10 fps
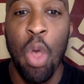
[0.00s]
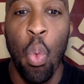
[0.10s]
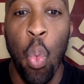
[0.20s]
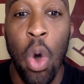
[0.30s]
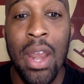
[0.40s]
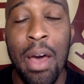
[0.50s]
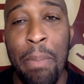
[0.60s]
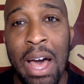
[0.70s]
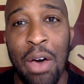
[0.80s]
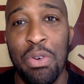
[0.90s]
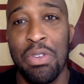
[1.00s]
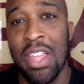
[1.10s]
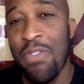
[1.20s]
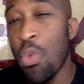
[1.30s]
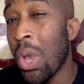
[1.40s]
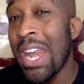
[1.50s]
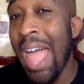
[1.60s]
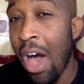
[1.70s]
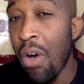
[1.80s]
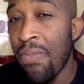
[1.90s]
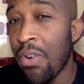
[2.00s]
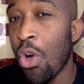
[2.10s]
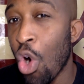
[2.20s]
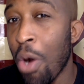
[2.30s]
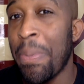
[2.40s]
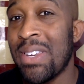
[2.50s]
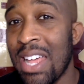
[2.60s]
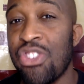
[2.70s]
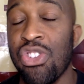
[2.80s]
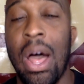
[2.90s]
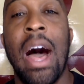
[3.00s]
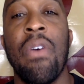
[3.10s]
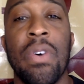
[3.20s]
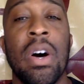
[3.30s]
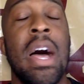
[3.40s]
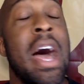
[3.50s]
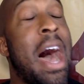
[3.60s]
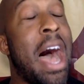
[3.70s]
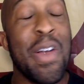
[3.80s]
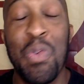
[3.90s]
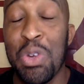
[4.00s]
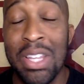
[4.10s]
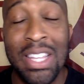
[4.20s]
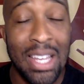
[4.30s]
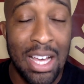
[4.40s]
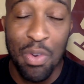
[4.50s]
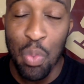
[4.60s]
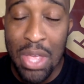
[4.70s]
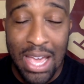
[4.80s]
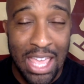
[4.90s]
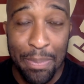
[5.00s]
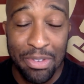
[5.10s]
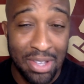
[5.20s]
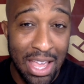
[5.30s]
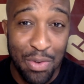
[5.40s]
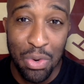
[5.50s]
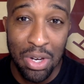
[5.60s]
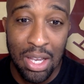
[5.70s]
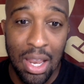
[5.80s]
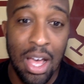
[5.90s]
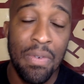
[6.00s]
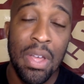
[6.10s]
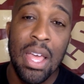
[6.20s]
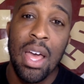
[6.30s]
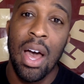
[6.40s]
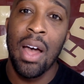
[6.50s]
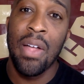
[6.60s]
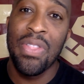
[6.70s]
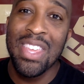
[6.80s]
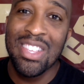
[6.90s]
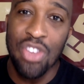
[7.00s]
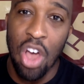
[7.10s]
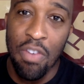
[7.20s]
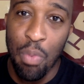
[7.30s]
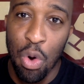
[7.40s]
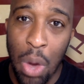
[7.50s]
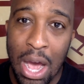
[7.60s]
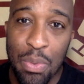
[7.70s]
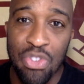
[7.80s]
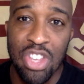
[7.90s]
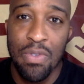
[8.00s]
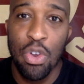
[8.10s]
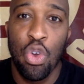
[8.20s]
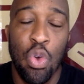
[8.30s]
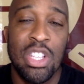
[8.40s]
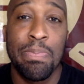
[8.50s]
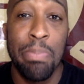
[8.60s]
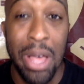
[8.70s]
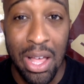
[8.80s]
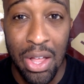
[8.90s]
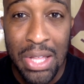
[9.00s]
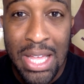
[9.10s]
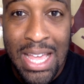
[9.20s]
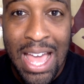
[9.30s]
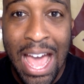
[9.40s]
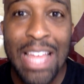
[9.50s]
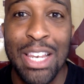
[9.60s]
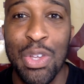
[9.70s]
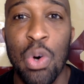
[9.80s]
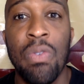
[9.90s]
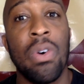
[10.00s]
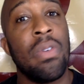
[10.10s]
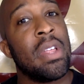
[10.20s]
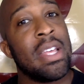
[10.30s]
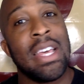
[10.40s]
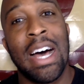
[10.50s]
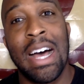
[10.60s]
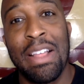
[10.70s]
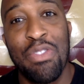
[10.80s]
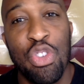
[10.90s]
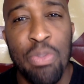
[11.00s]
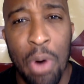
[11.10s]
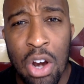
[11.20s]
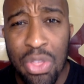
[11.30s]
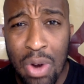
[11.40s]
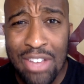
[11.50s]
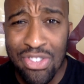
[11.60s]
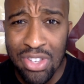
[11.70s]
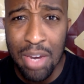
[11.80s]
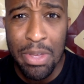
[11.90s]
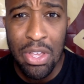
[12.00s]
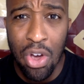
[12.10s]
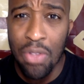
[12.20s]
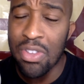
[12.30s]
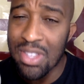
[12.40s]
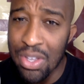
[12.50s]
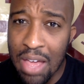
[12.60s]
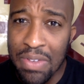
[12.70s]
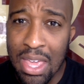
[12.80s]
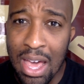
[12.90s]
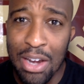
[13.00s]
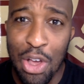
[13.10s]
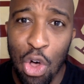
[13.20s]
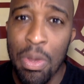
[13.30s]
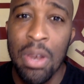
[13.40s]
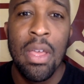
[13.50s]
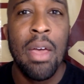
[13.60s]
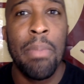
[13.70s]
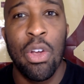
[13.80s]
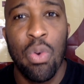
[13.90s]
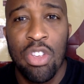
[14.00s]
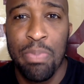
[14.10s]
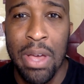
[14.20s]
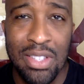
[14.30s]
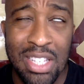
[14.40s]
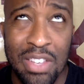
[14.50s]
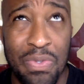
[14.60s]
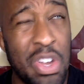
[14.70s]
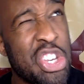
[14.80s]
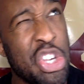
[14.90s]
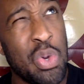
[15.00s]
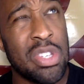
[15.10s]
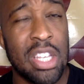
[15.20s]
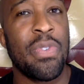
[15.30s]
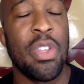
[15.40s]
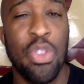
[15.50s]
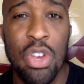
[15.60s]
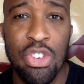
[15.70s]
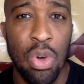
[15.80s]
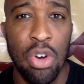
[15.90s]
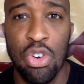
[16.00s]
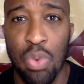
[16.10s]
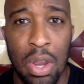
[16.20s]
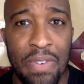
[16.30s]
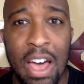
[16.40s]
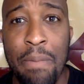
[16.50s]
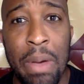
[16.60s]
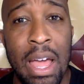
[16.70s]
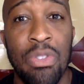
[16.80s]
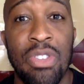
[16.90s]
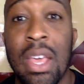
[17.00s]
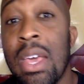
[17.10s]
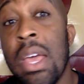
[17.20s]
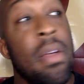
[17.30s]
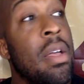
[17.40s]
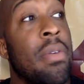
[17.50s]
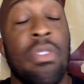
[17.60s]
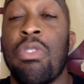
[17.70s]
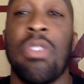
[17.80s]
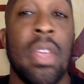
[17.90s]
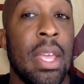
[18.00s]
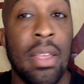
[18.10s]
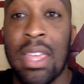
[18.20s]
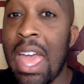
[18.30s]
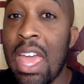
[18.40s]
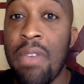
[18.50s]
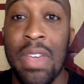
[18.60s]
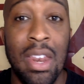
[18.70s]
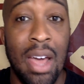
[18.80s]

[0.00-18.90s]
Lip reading: What about if you want an alpha or a potential alpha? I really love, and we at Campus to Canton really love, the sophomore wide receiver Chris Bell at Louisville. Jamari Thrash is going to be gone. They still have Keon Coleman, but Chris Bell, 6'2", 6'3", 225 pounds, gave